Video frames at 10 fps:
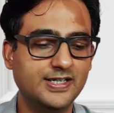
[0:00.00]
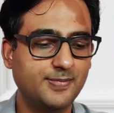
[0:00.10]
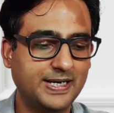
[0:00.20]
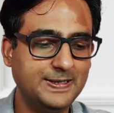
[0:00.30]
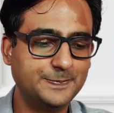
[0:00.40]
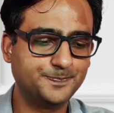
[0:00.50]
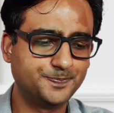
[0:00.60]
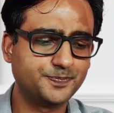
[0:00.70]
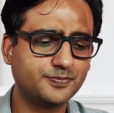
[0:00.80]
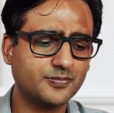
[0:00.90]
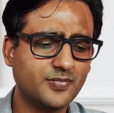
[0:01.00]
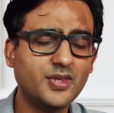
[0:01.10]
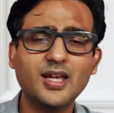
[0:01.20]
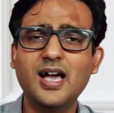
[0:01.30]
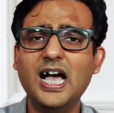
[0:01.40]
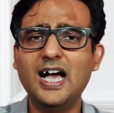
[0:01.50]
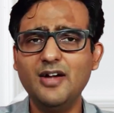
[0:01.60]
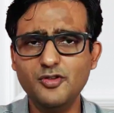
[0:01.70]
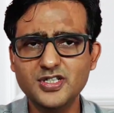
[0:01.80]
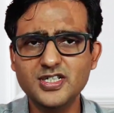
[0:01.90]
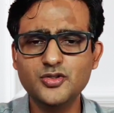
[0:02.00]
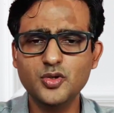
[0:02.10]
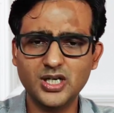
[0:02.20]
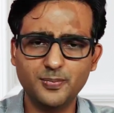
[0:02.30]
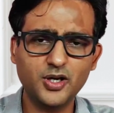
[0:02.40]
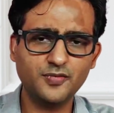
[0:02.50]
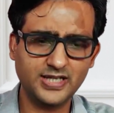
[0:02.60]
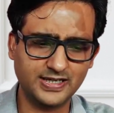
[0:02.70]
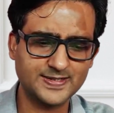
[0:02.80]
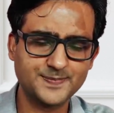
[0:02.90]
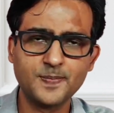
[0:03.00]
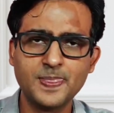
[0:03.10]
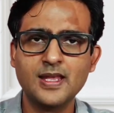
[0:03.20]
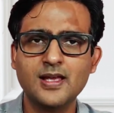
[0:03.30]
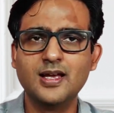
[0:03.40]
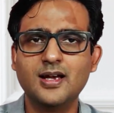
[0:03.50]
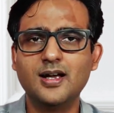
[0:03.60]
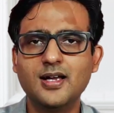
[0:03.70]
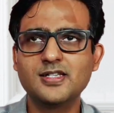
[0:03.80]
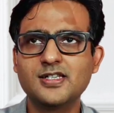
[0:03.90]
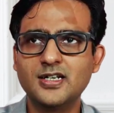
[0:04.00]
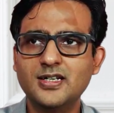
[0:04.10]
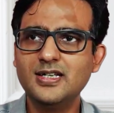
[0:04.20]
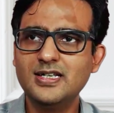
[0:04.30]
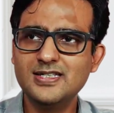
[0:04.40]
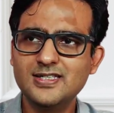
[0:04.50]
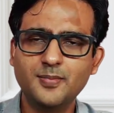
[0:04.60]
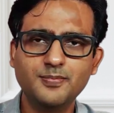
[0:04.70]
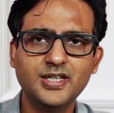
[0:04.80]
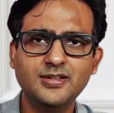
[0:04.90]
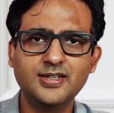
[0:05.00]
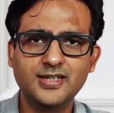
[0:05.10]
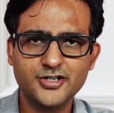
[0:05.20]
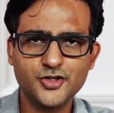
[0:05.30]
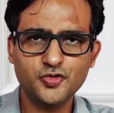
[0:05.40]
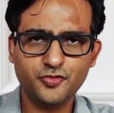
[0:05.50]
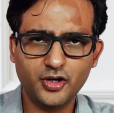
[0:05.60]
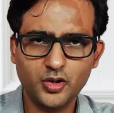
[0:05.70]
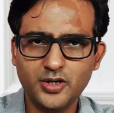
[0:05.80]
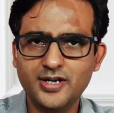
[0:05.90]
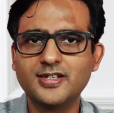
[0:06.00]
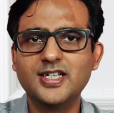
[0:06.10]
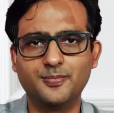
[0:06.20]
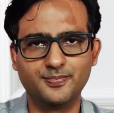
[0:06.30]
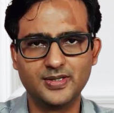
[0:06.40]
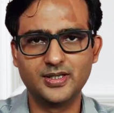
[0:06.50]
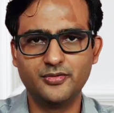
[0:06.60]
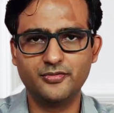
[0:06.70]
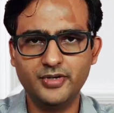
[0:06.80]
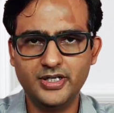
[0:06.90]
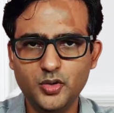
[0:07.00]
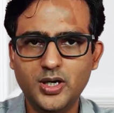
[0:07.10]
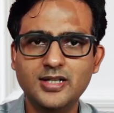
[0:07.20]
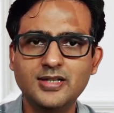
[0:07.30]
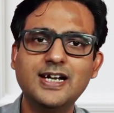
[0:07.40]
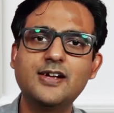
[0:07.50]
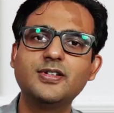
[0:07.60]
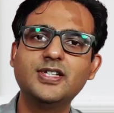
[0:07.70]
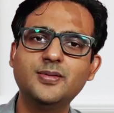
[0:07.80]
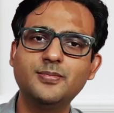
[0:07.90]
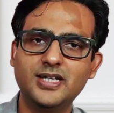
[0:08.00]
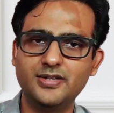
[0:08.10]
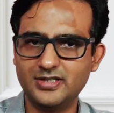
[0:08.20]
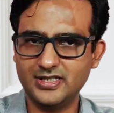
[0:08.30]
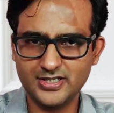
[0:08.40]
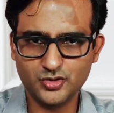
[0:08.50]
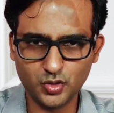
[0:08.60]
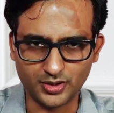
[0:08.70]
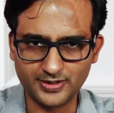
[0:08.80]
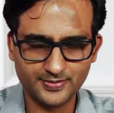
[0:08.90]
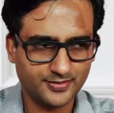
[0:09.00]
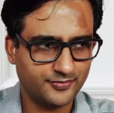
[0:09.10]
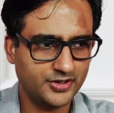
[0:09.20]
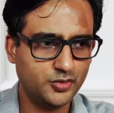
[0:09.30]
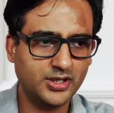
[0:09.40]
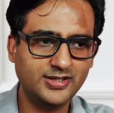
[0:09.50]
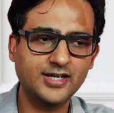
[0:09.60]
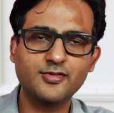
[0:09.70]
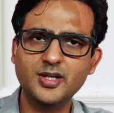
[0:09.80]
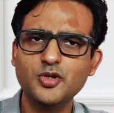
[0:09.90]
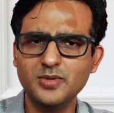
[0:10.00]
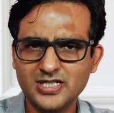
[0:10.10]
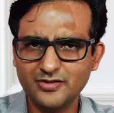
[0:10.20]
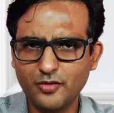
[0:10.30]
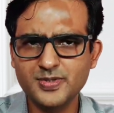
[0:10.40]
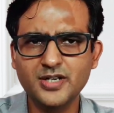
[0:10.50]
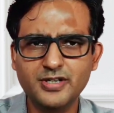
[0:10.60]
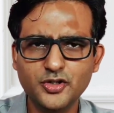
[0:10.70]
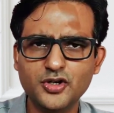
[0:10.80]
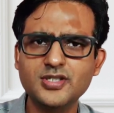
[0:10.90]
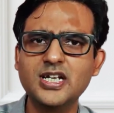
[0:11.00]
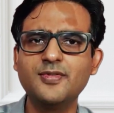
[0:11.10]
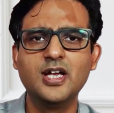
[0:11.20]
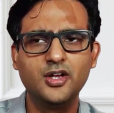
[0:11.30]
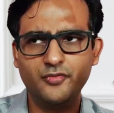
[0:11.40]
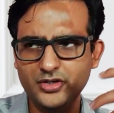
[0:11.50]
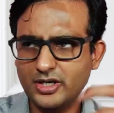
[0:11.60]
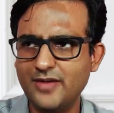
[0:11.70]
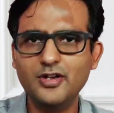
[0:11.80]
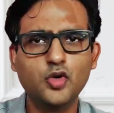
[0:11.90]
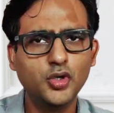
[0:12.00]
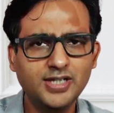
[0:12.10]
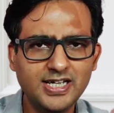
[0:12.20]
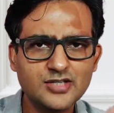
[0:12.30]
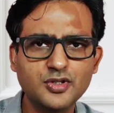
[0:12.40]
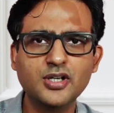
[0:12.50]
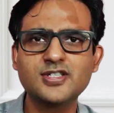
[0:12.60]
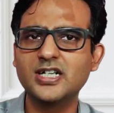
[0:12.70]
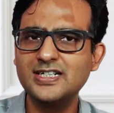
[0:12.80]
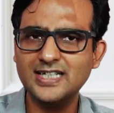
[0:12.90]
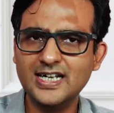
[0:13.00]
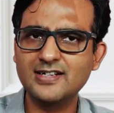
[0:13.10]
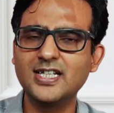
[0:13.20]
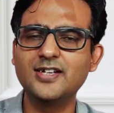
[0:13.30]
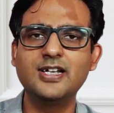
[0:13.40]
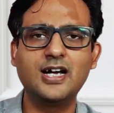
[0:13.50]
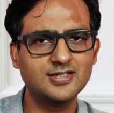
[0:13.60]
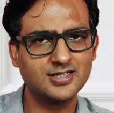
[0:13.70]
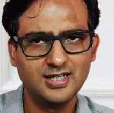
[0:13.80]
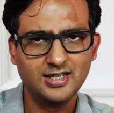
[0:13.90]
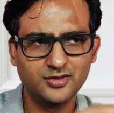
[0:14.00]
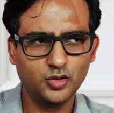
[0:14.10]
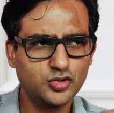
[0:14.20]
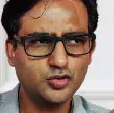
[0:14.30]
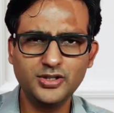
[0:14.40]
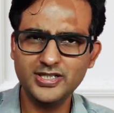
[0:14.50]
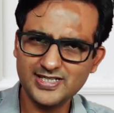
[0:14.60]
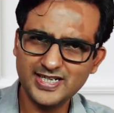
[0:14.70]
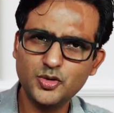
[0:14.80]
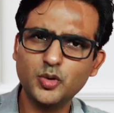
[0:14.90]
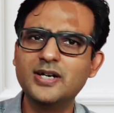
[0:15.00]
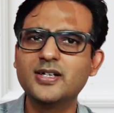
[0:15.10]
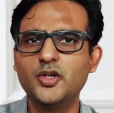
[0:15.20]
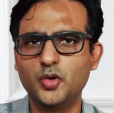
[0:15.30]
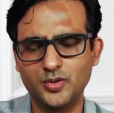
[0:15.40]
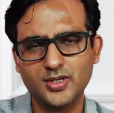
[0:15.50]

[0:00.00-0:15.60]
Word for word: in mind. I, I would suggest you a couple of things. Uh, study is something that tends to follow a rhythm. When you are in that rhythm, everything is good. When you are in that rhythm, you must have observed it yourself. When you are having good days, when you are studying ten hours, eleven hours, those good days tend to continue.